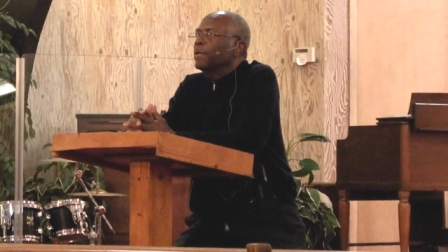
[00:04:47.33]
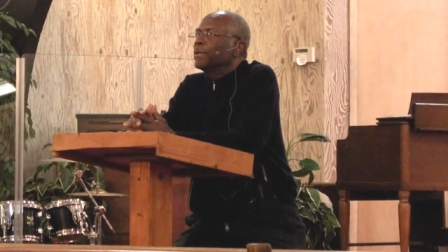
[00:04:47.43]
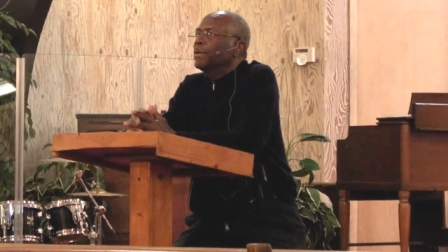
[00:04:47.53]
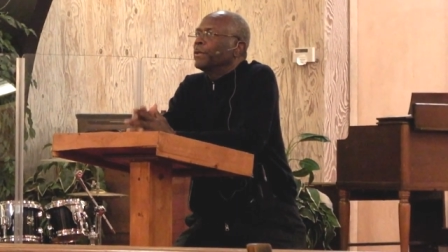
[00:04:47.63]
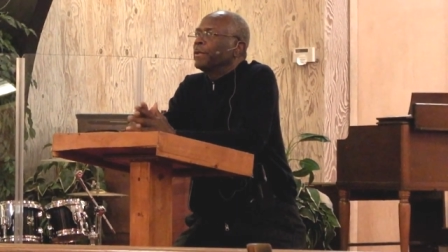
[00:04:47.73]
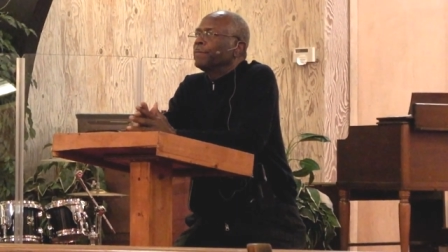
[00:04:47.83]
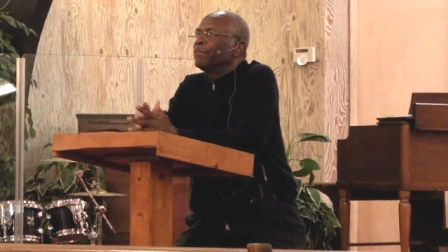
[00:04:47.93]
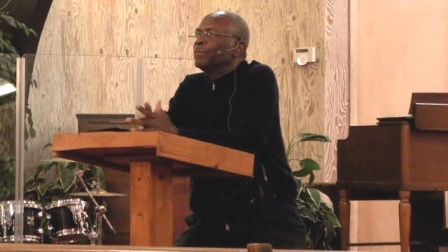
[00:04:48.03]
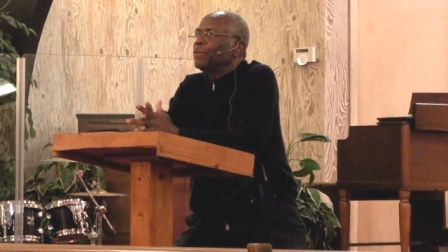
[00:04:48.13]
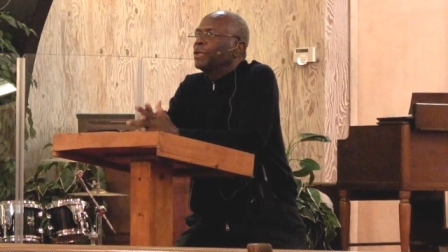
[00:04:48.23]
He's going to
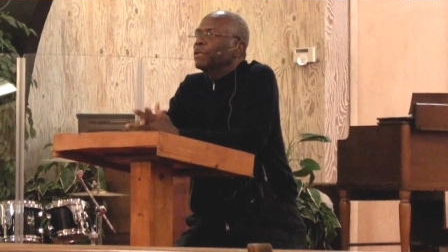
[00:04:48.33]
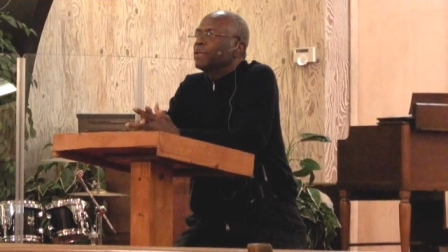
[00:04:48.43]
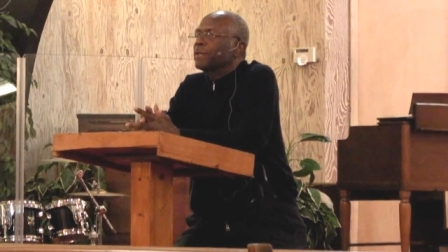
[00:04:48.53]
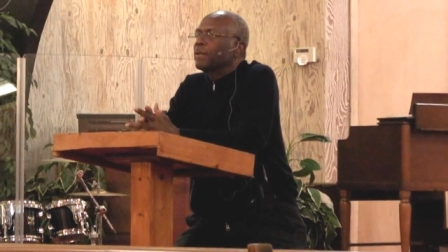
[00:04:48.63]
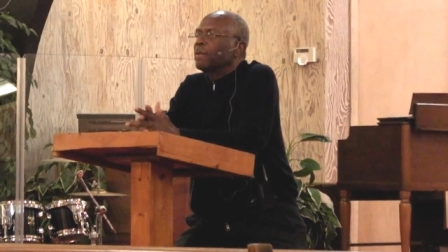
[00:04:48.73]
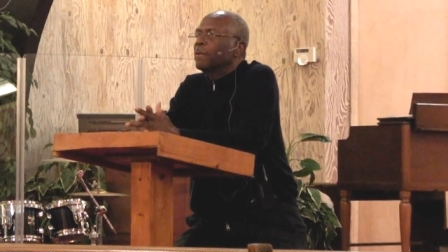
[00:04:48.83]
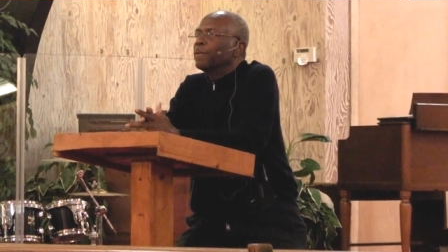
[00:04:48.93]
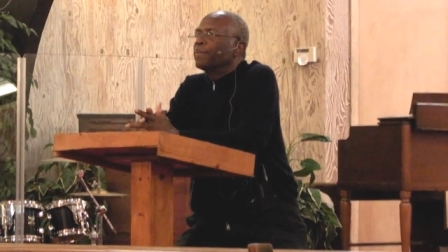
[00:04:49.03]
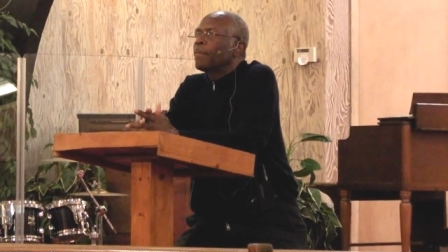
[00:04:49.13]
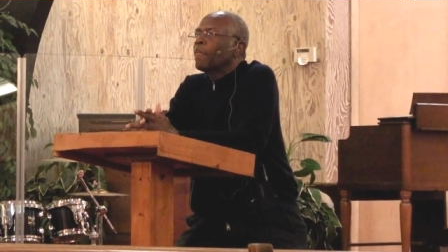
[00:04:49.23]
judge us
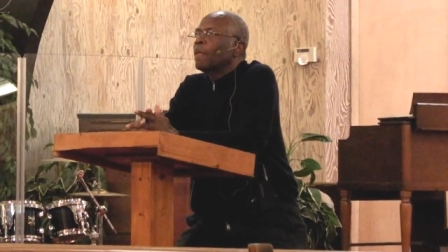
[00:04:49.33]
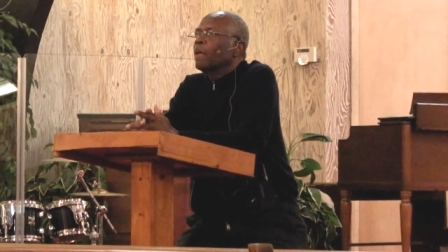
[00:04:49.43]
on